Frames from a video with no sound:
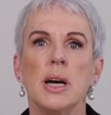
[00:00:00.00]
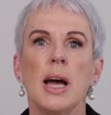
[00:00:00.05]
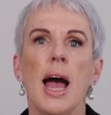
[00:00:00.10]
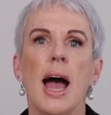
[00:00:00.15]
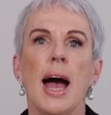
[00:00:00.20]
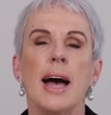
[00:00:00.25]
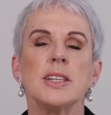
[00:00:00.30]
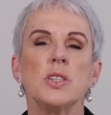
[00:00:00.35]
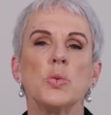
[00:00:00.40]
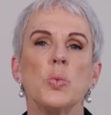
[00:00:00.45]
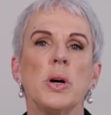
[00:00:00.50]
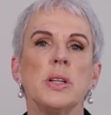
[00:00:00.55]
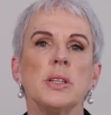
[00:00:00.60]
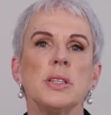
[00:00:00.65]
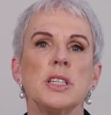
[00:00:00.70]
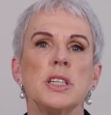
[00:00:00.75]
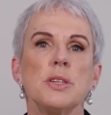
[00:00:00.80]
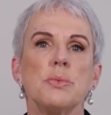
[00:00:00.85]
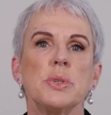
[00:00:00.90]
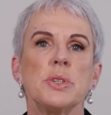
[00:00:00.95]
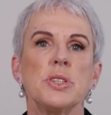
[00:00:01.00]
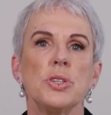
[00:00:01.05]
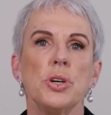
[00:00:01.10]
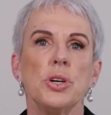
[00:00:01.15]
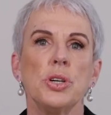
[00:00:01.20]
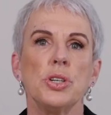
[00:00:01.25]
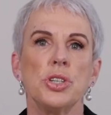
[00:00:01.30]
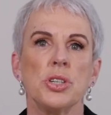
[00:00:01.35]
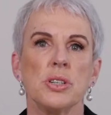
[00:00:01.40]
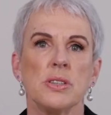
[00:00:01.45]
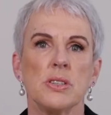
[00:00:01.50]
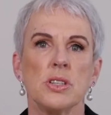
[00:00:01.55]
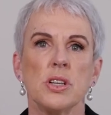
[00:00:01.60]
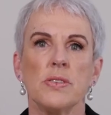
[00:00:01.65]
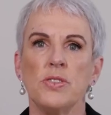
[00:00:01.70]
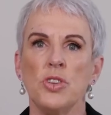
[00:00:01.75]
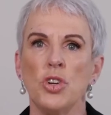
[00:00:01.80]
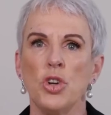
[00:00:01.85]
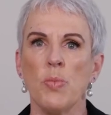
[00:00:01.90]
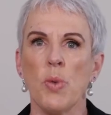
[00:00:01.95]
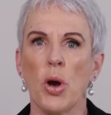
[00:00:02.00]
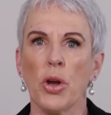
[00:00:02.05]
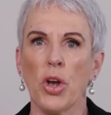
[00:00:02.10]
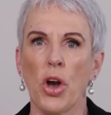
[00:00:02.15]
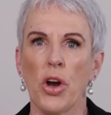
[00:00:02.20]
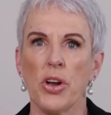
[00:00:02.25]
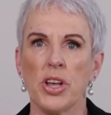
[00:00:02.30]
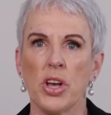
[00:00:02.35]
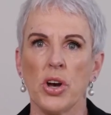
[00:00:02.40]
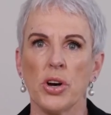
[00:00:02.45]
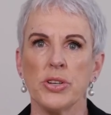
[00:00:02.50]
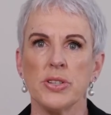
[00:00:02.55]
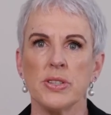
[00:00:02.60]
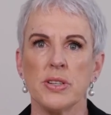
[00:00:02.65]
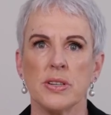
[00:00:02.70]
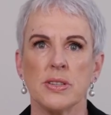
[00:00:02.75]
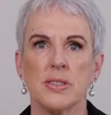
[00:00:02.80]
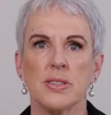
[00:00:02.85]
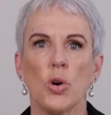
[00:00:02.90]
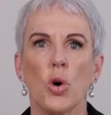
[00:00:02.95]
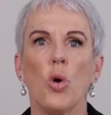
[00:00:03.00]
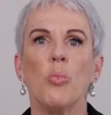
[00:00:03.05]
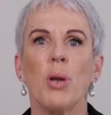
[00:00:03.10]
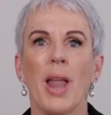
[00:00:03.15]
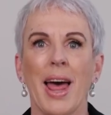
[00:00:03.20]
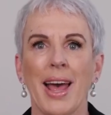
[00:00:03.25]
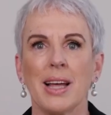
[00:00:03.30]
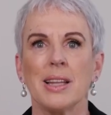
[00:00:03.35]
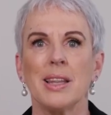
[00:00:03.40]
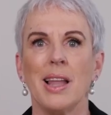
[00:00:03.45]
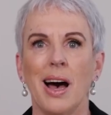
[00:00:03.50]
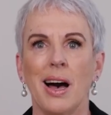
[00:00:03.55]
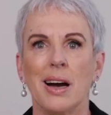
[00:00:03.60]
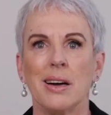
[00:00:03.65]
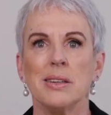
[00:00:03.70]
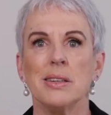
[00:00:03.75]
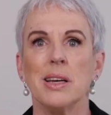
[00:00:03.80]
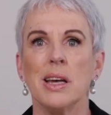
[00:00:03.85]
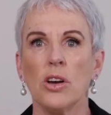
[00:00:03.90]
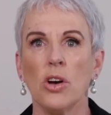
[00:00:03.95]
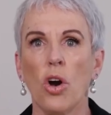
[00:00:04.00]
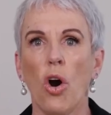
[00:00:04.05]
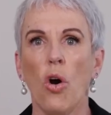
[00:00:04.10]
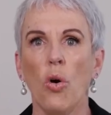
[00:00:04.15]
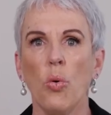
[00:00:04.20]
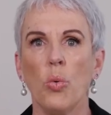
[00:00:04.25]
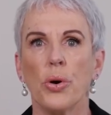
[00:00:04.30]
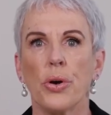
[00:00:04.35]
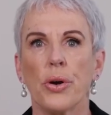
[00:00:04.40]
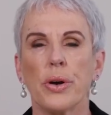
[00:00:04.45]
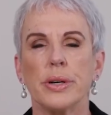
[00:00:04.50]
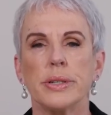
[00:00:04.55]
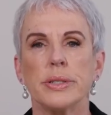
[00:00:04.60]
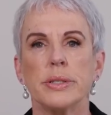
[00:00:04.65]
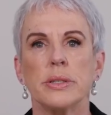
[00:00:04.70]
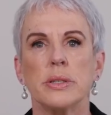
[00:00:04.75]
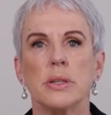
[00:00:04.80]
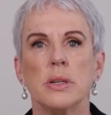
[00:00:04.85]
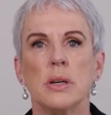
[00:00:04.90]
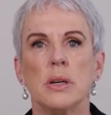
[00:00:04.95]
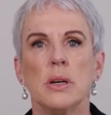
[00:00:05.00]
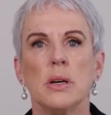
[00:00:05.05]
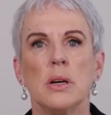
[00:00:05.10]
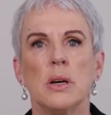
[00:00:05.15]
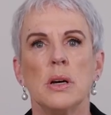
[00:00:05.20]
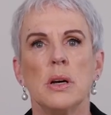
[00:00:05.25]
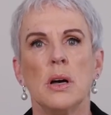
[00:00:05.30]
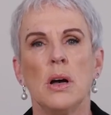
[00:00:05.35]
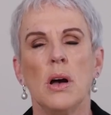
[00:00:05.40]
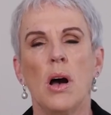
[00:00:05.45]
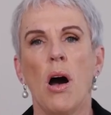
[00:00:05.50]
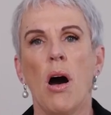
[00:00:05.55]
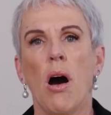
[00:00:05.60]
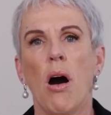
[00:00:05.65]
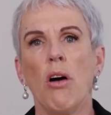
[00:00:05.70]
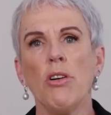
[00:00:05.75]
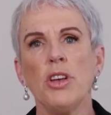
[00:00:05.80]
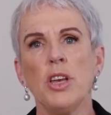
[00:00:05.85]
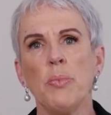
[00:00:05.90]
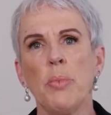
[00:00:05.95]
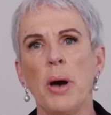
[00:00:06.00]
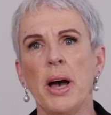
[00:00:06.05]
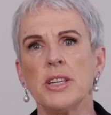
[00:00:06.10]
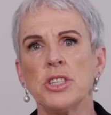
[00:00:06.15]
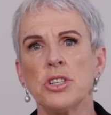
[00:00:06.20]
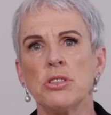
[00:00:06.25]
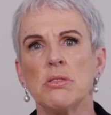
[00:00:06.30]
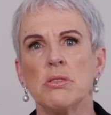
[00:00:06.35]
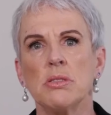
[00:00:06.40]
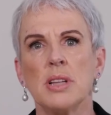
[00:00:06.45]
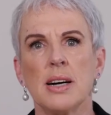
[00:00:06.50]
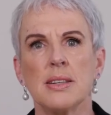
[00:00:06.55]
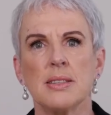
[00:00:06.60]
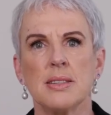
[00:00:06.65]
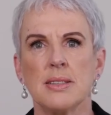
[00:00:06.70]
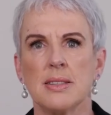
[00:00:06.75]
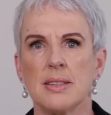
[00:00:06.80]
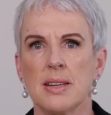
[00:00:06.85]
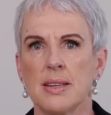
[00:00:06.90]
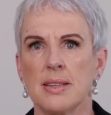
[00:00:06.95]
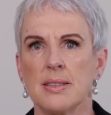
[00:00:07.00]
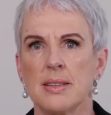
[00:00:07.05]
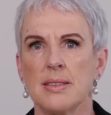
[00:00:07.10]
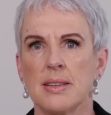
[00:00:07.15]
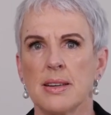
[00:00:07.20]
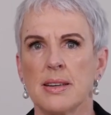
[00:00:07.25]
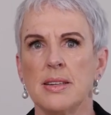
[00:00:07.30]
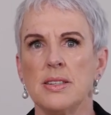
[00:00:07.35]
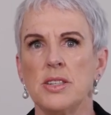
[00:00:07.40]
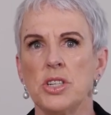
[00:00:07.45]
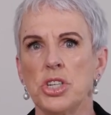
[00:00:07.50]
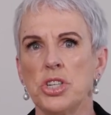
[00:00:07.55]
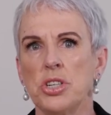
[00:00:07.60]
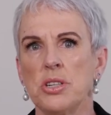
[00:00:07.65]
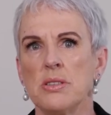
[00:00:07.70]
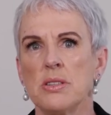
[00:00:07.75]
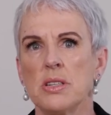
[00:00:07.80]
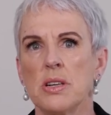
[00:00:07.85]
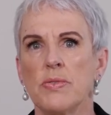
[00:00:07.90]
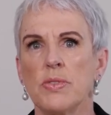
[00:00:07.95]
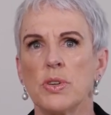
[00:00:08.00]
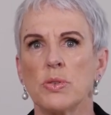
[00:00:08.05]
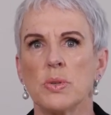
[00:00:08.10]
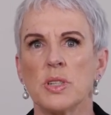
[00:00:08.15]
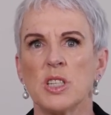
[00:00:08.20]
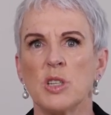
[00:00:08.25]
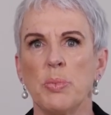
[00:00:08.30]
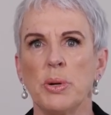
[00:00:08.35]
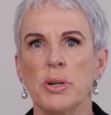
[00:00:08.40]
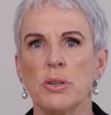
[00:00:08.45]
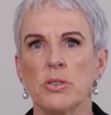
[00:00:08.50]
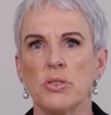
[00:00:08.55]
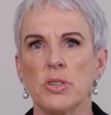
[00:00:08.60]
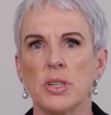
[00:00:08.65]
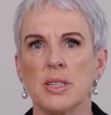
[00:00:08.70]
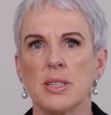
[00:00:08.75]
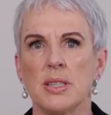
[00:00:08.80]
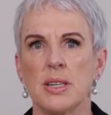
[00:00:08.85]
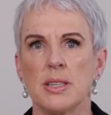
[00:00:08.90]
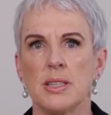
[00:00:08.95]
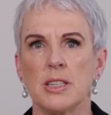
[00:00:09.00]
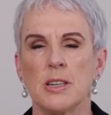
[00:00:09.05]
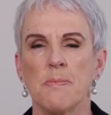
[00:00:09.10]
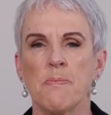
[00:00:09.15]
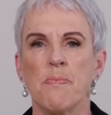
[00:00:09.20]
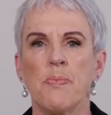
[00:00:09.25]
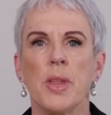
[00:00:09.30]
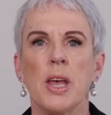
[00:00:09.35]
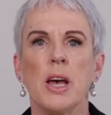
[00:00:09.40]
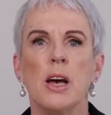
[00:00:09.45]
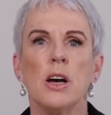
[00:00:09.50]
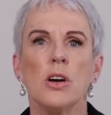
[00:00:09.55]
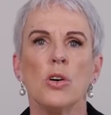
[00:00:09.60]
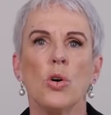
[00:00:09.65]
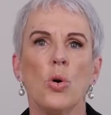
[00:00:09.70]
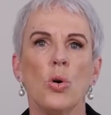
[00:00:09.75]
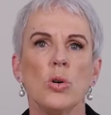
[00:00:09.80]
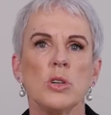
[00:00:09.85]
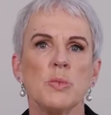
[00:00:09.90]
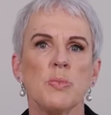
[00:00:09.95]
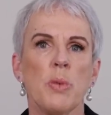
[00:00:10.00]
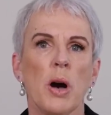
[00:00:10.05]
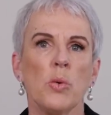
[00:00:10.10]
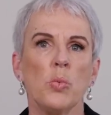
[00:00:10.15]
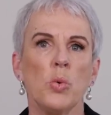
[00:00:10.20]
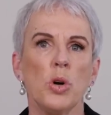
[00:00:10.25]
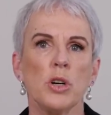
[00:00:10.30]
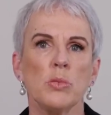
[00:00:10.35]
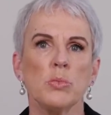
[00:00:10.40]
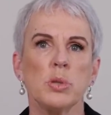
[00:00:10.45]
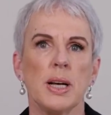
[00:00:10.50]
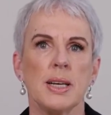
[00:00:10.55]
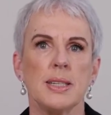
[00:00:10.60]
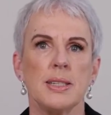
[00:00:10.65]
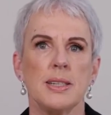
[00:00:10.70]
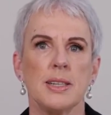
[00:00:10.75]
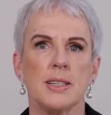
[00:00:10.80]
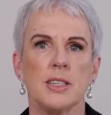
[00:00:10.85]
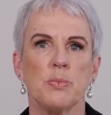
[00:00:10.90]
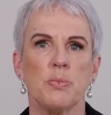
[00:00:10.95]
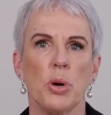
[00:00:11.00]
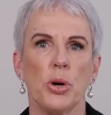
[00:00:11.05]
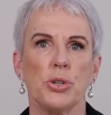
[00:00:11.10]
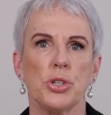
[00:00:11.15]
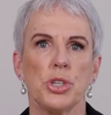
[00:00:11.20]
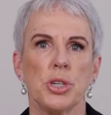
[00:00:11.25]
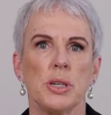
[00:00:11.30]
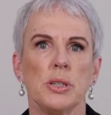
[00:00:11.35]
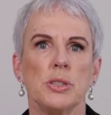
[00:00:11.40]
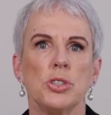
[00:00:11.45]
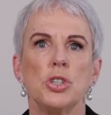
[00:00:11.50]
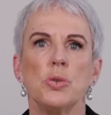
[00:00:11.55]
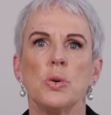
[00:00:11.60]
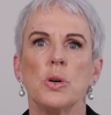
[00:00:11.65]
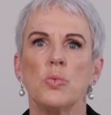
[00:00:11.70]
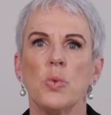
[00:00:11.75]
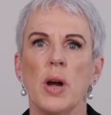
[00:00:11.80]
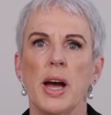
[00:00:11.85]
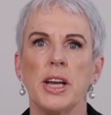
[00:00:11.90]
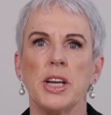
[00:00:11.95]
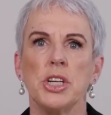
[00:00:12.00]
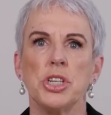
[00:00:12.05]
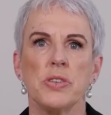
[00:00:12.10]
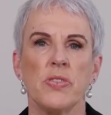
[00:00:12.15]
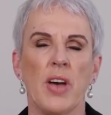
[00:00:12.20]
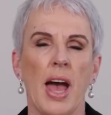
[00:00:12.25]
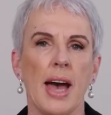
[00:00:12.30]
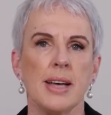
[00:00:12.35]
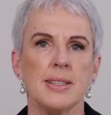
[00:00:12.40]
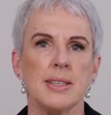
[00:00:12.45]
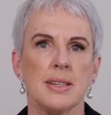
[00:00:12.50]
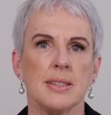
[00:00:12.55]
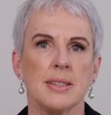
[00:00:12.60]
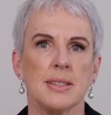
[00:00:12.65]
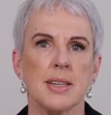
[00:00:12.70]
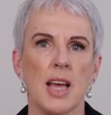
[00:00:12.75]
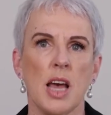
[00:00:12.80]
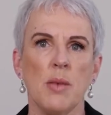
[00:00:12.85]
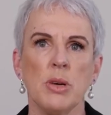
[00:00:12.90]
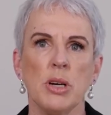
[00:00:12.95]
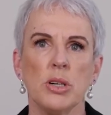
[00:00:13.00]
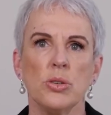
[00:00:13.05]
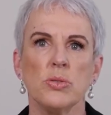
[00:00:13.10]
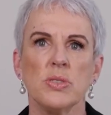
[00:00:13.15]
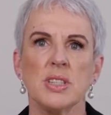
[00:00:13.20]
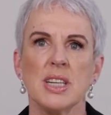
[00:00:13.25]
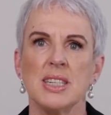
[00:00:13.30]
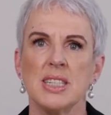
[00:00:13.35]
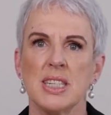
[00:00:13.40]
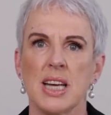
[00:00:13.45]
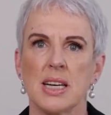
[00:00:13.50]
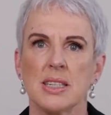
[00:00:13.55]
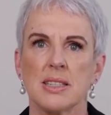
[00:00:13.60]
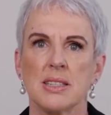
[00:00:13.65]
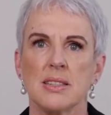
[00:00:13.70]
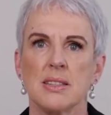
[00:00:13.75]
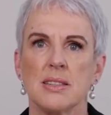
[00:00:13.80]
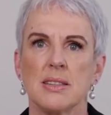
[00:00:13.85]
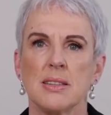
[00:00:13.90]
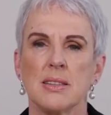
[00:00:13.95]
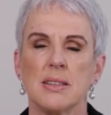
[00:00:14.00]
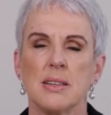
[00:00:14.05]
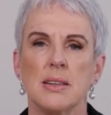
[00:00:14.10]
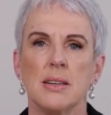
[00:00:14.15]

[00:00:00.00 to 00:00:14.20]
as well as the resurgence of pneumoconiosis or black lung in coal workers. Occupational lung diseases are conditions of the respiratory system caused by workplace exposure to a range of hazardous chemicals and dusts.